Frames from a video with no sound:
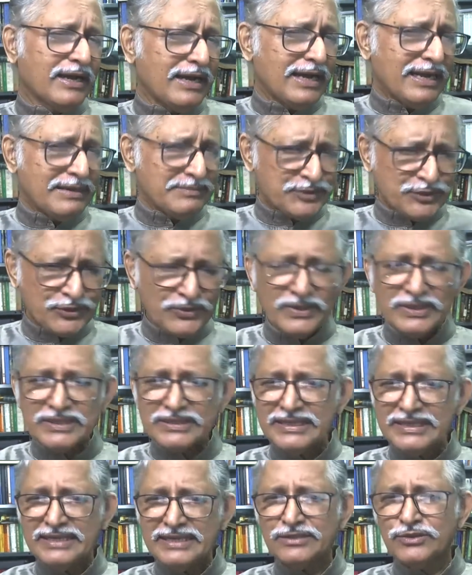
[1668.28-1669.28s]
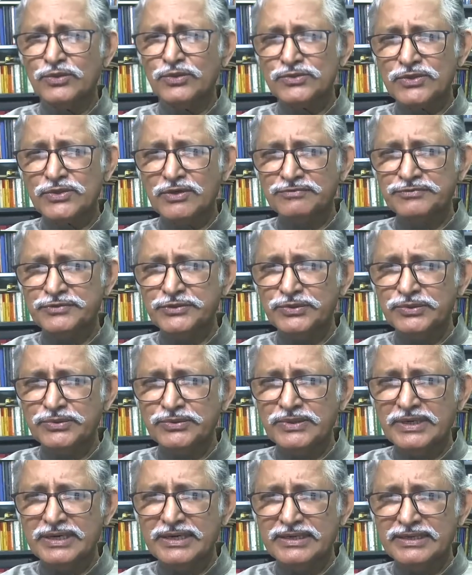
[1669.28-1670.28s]
I'm sure that those of you
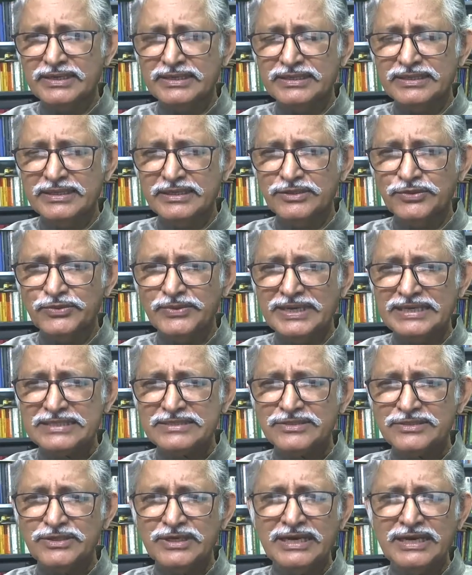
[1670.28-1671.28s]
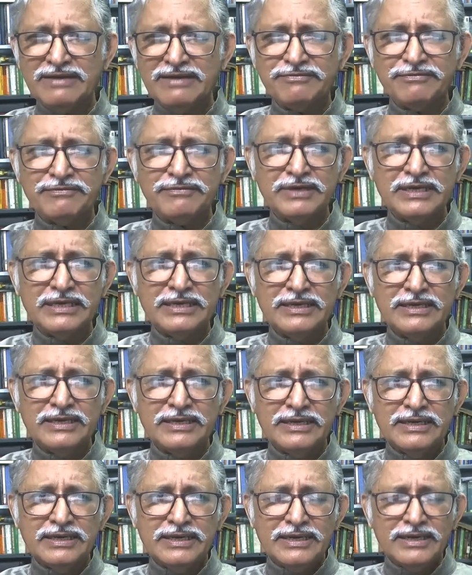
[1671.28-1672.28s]
who are in the US, you have
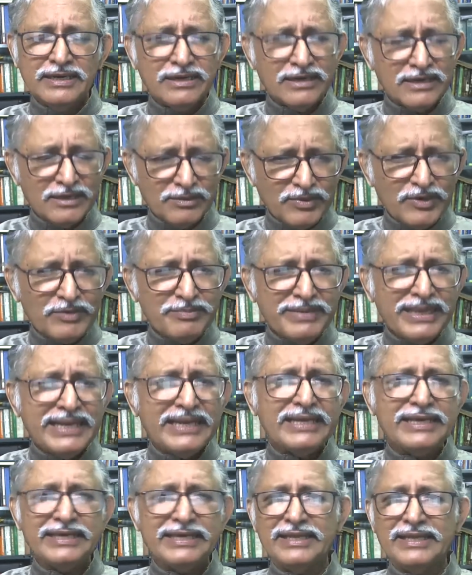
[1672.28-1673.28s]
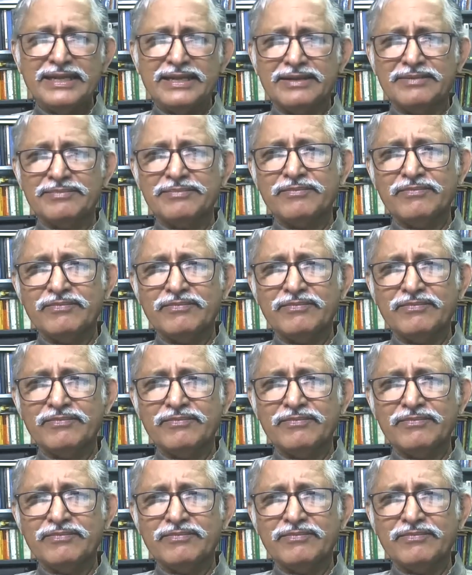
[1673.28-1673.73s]
heard about Benny Hinn.